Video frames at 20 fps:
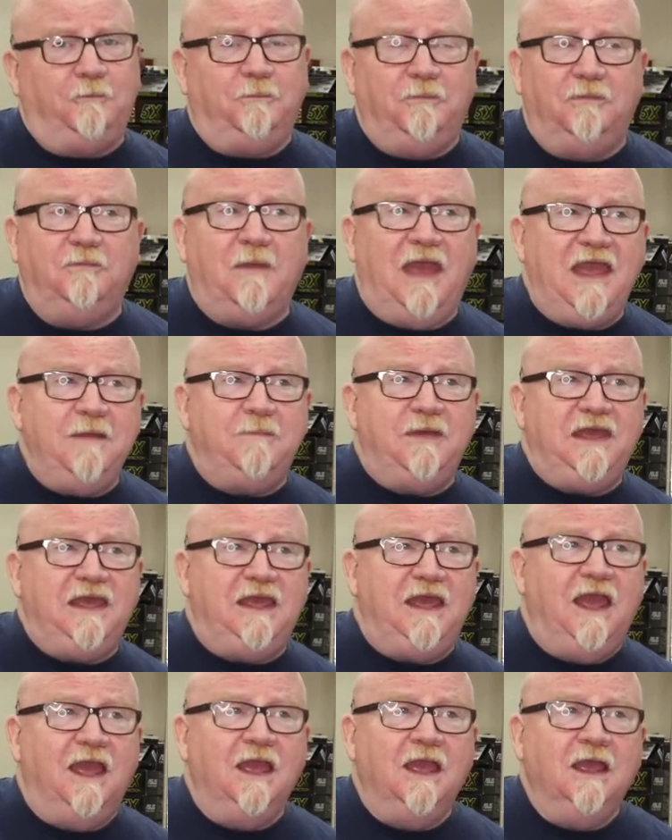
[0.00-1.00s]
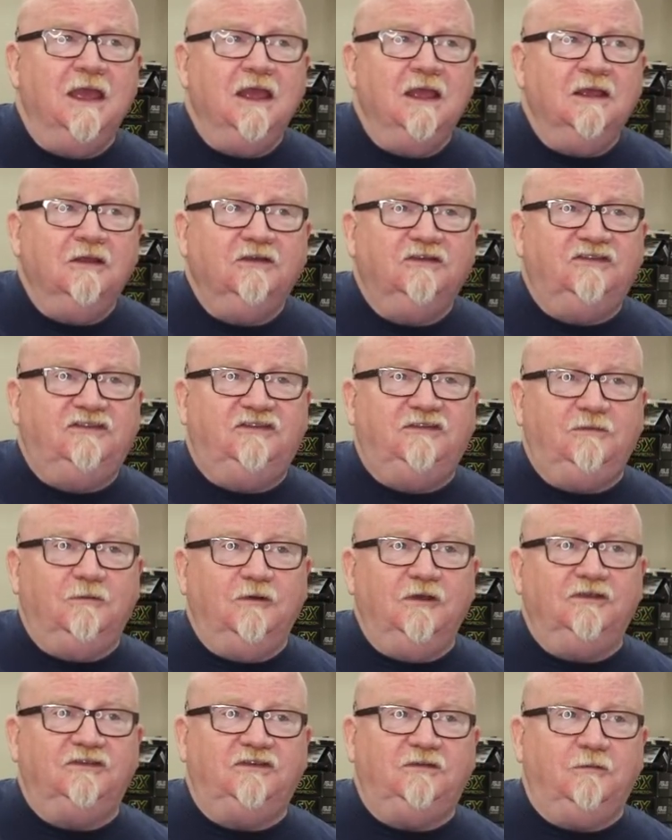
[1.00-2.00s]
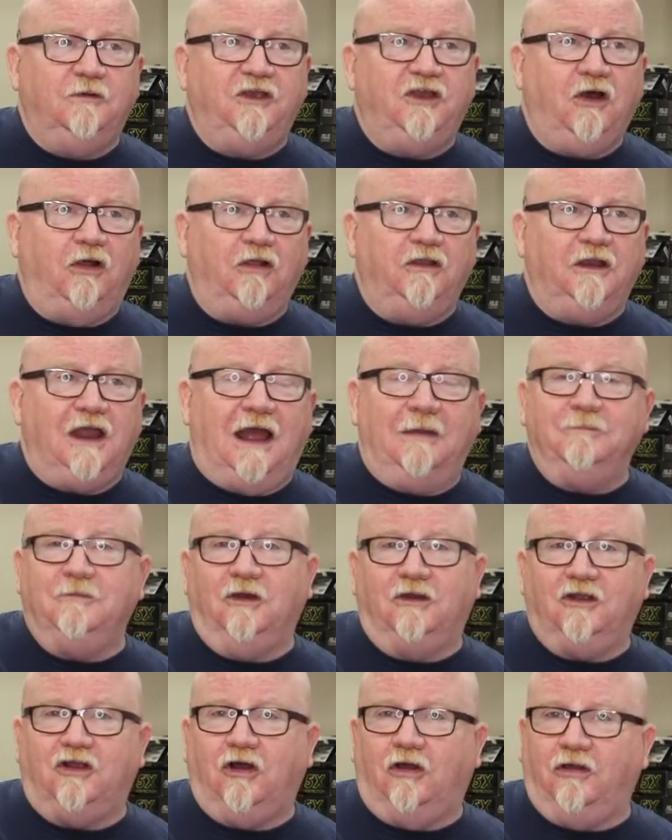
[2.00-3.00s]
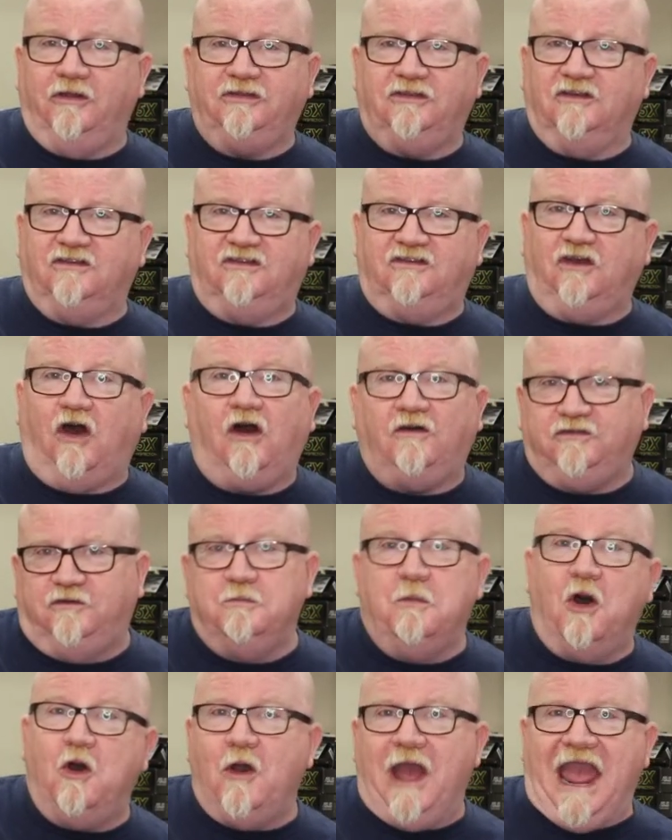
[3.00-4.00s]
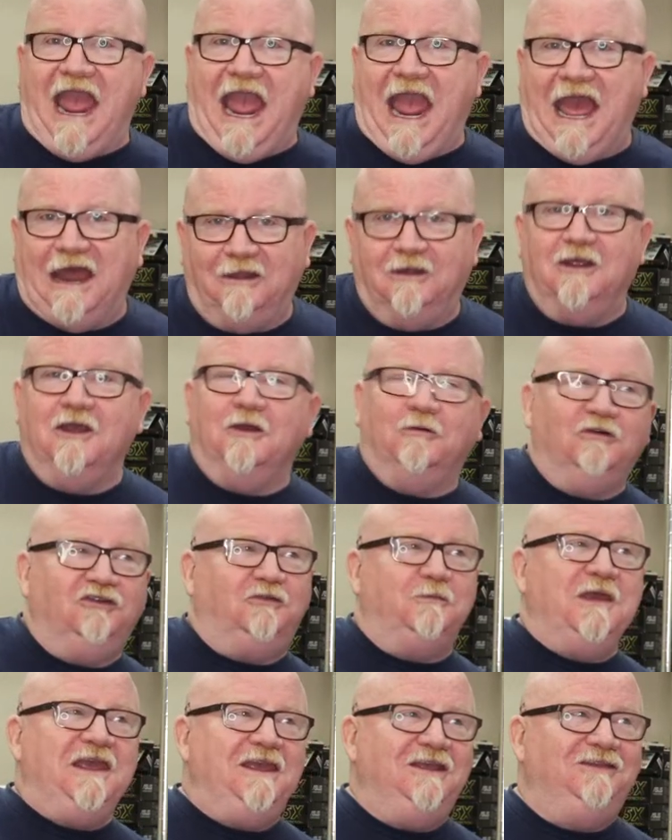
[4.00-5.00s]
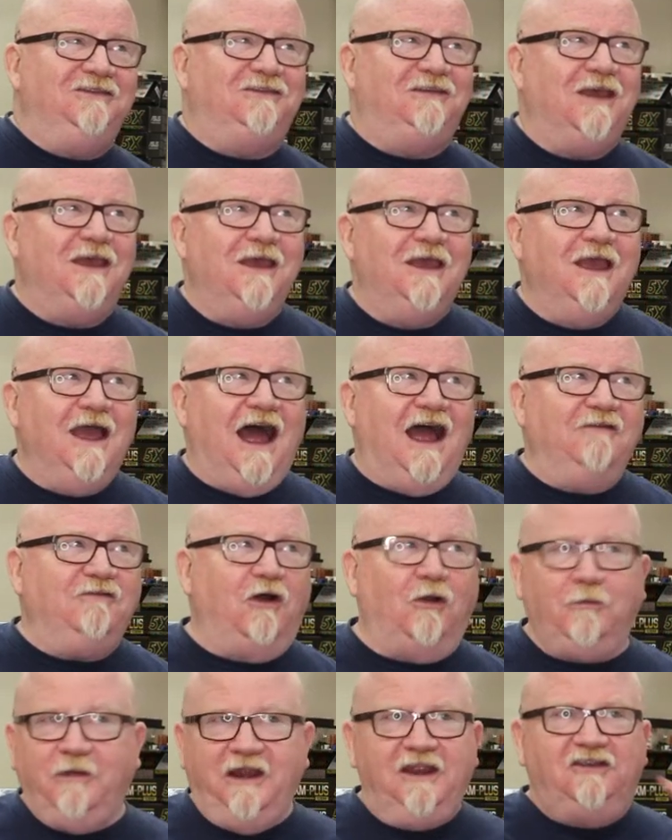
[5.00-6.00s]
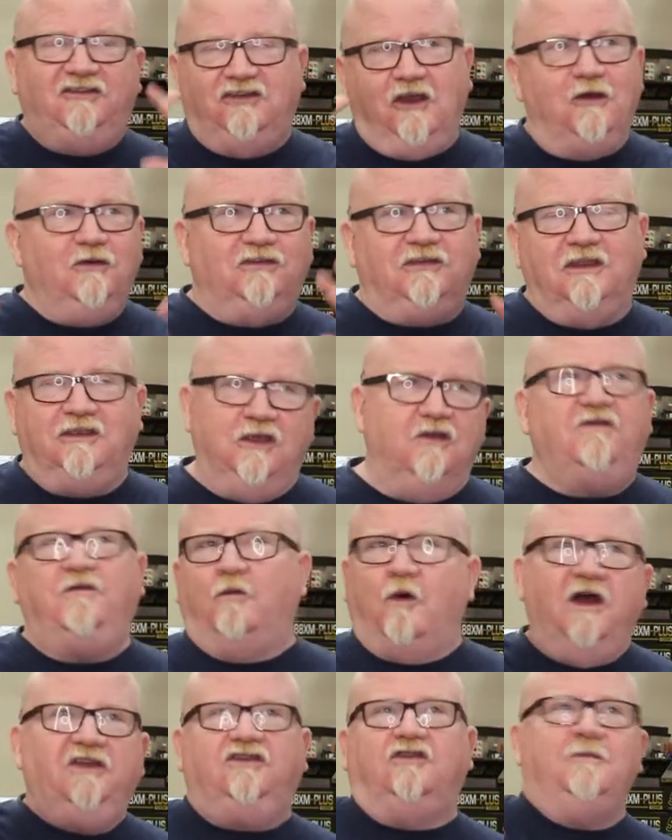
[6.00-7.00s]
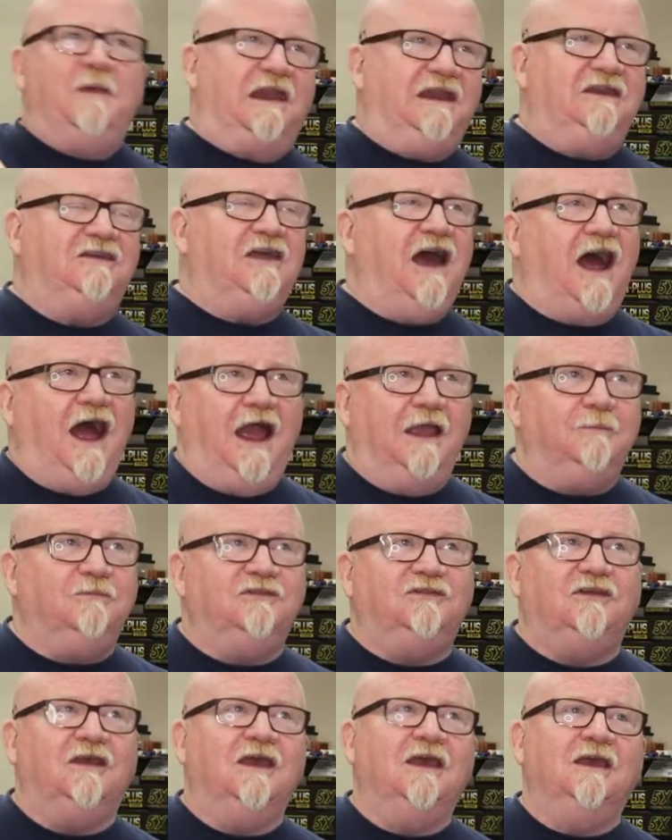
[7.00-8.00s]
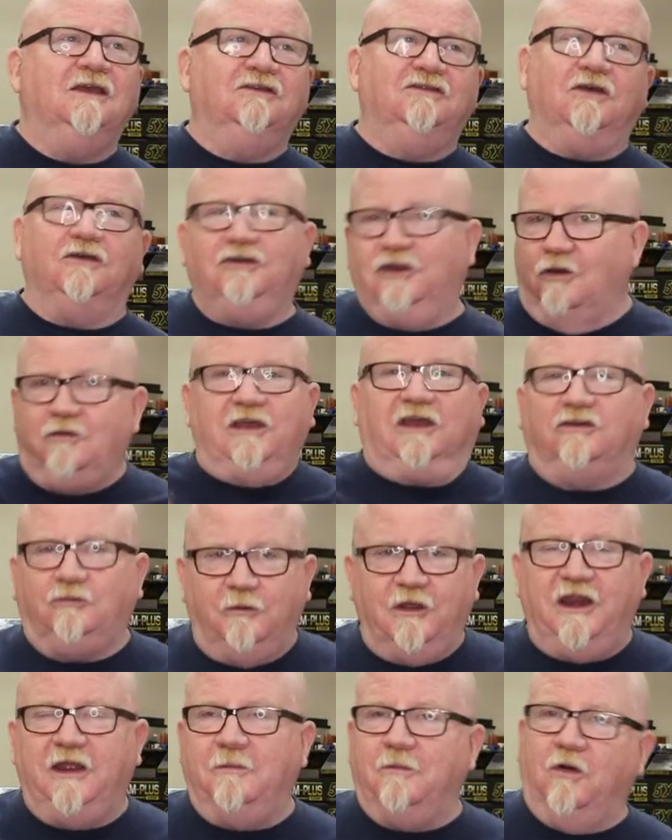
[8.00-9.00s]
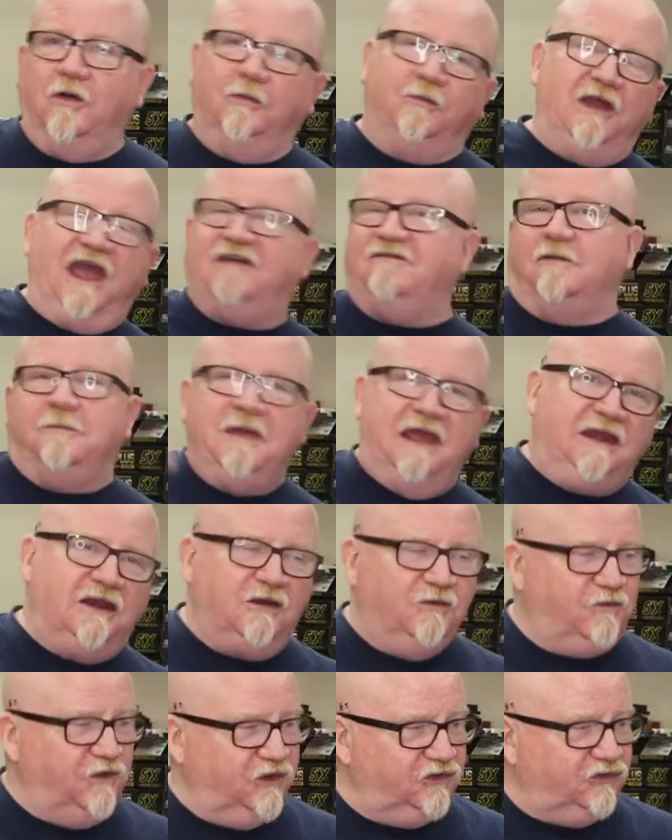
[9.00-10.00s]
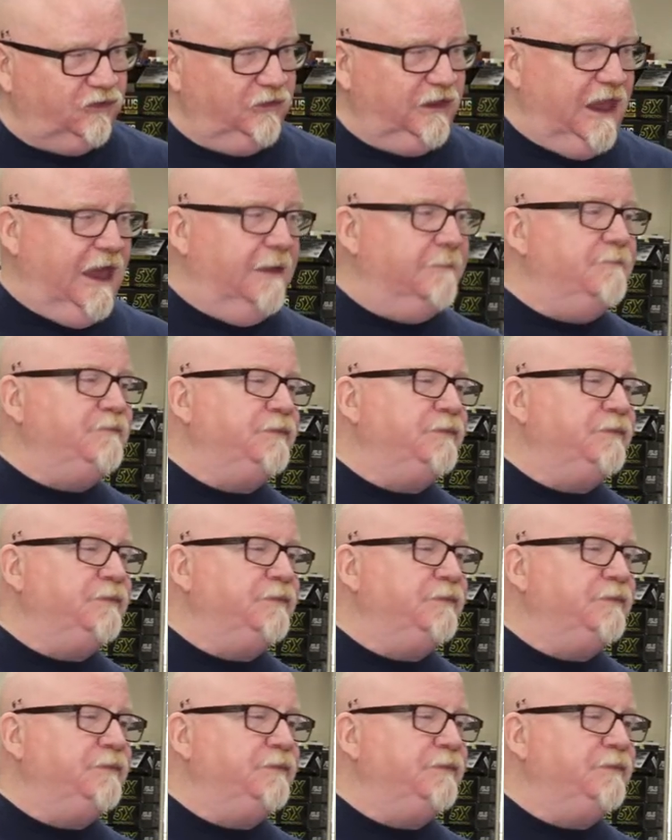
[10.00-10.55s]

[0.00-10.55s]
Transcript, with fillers: may be we call it I'm going to call it the soft Mohan, which means I've already chosen. You've won too many times, so you don't get to win anymore. We haven't made it official yet.